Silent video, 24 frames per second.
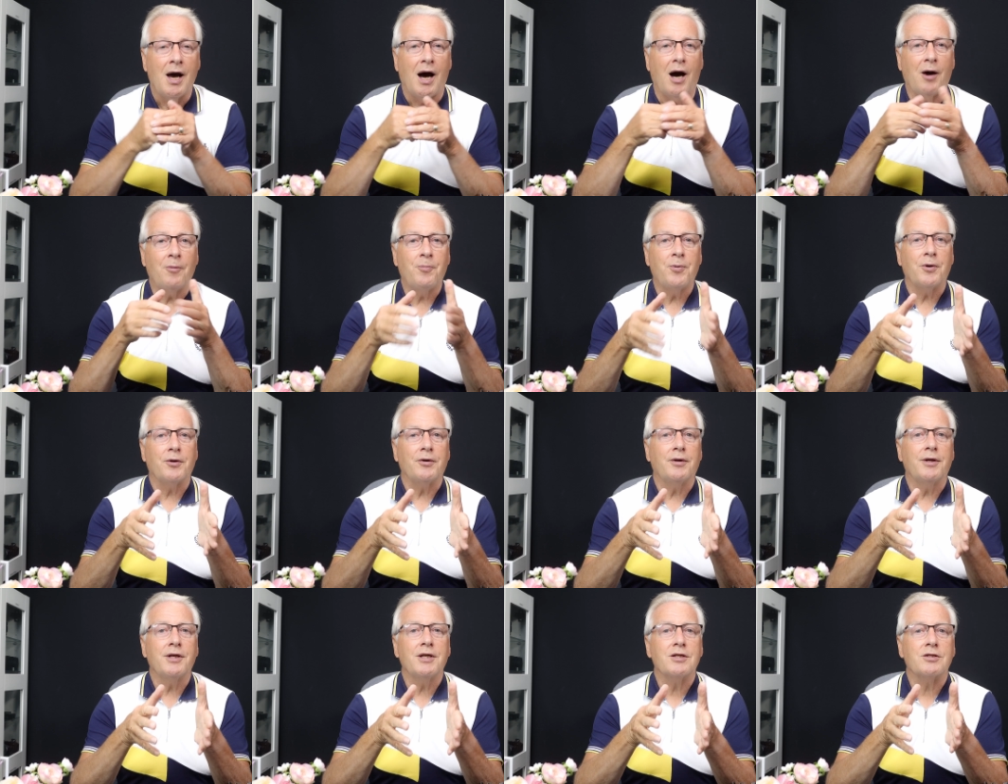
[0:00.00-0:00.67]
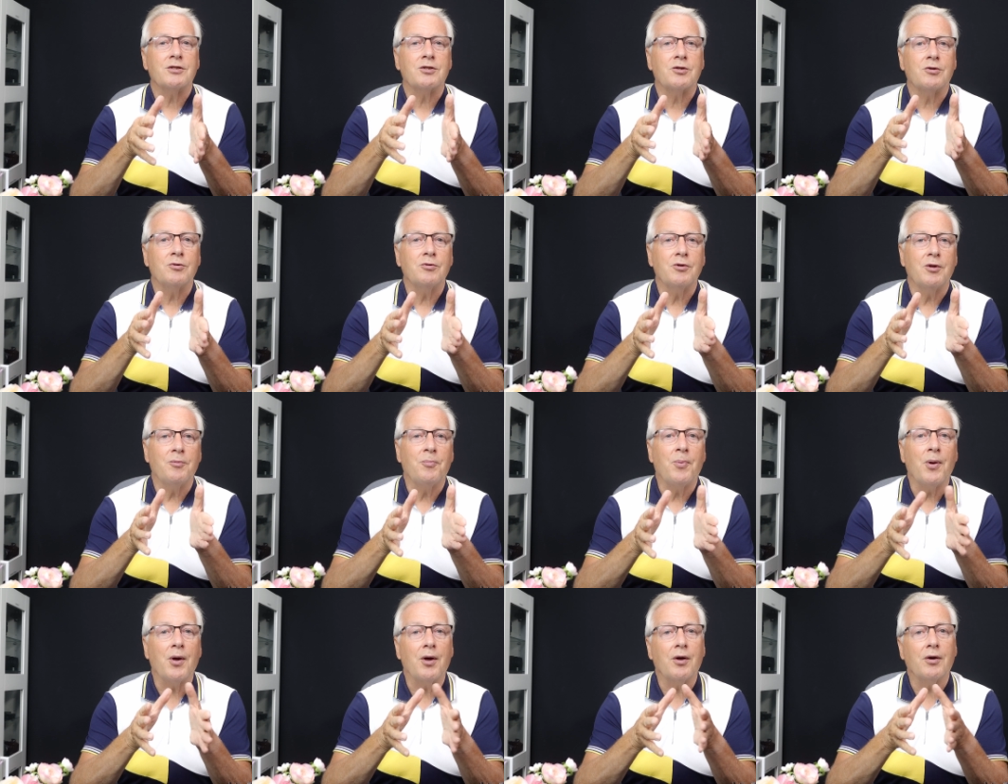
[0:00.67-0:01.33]
I'll put links to
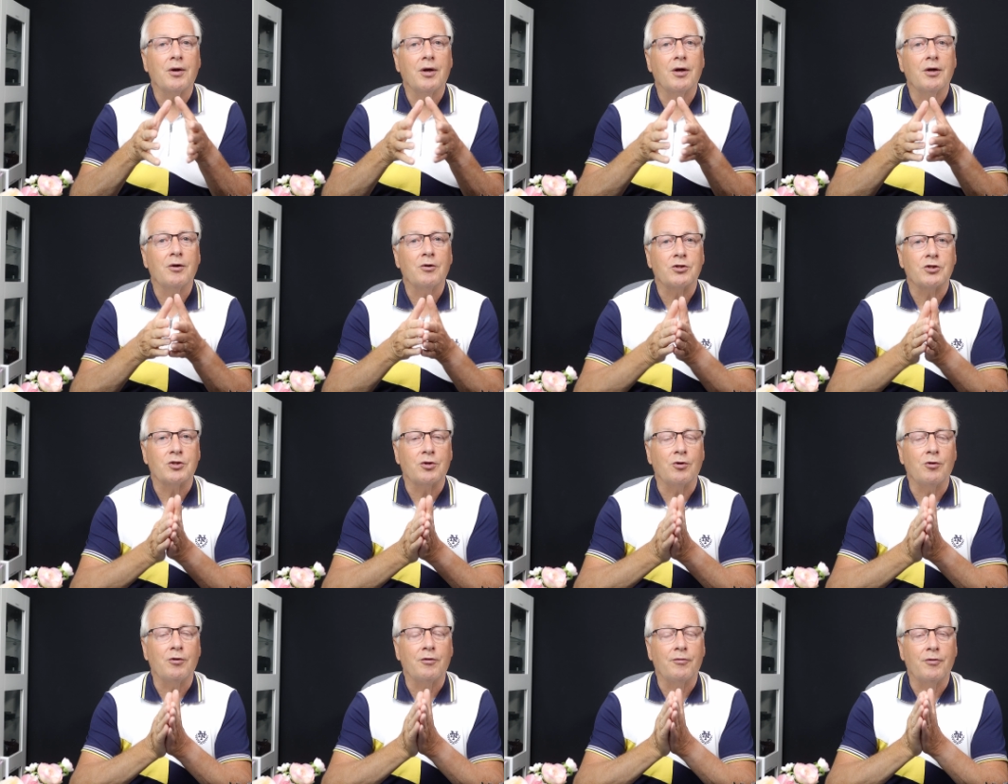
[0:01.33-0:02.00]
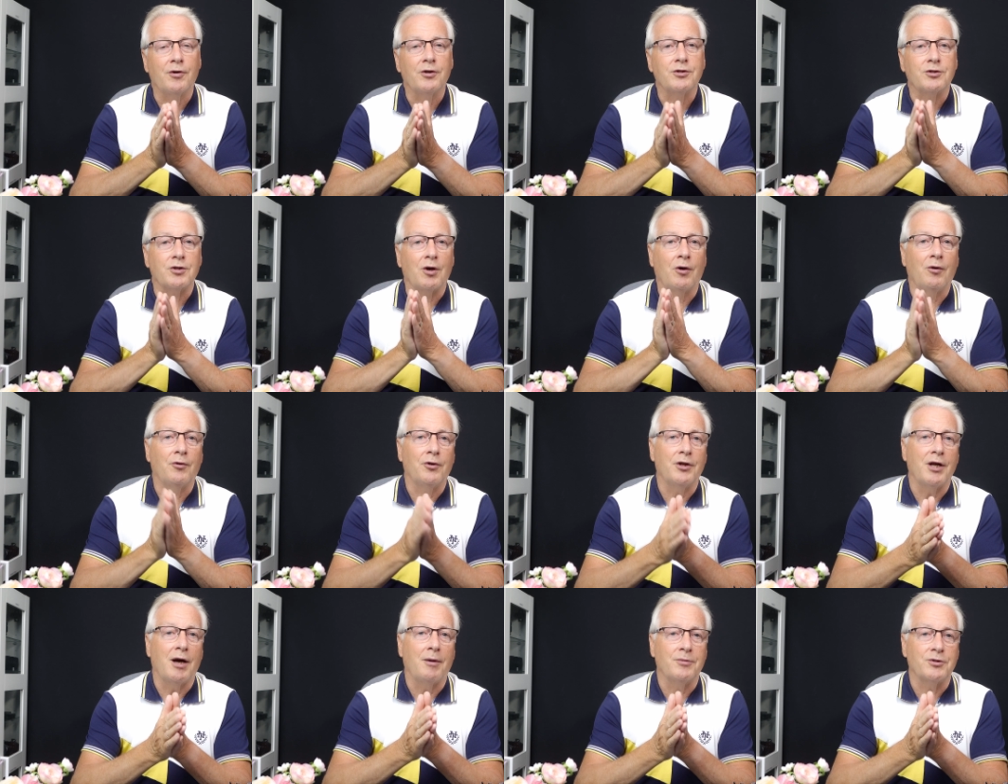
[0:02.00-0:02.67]
the Pergear storefront
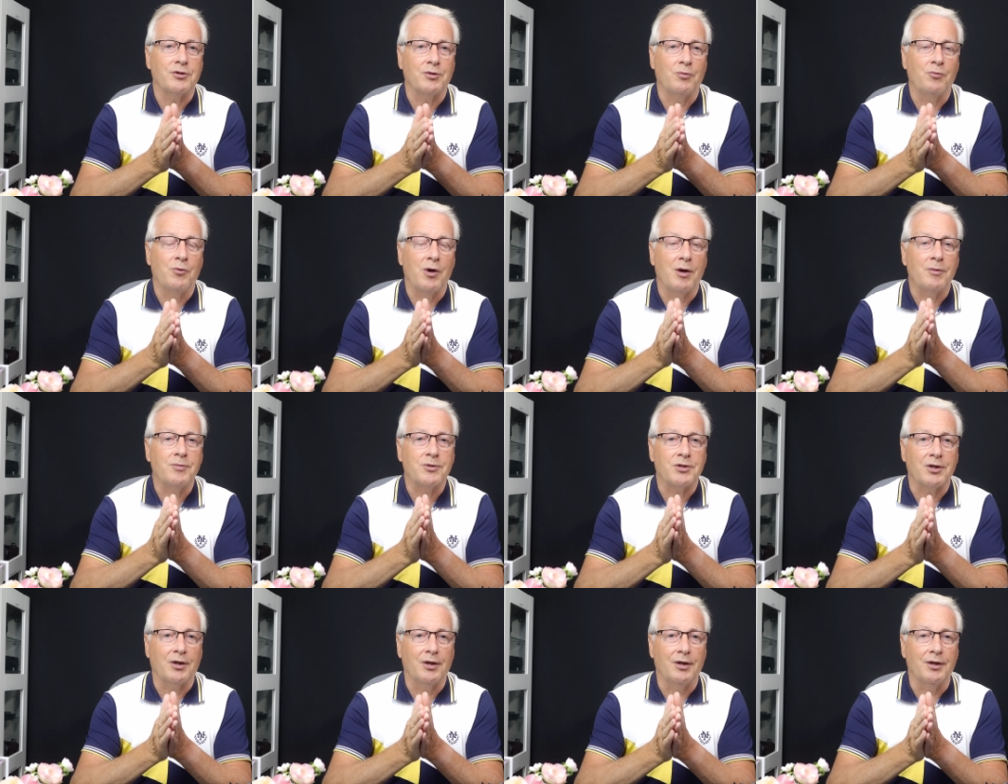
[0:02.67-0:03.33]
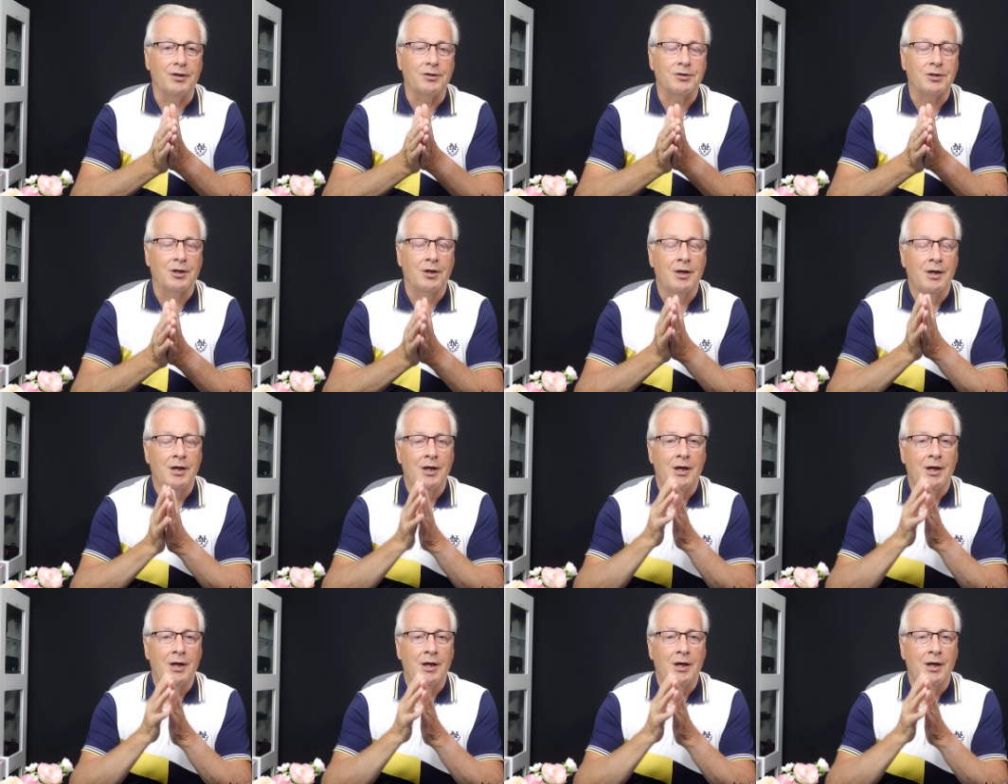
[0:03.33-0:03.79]
on the Amazon websites.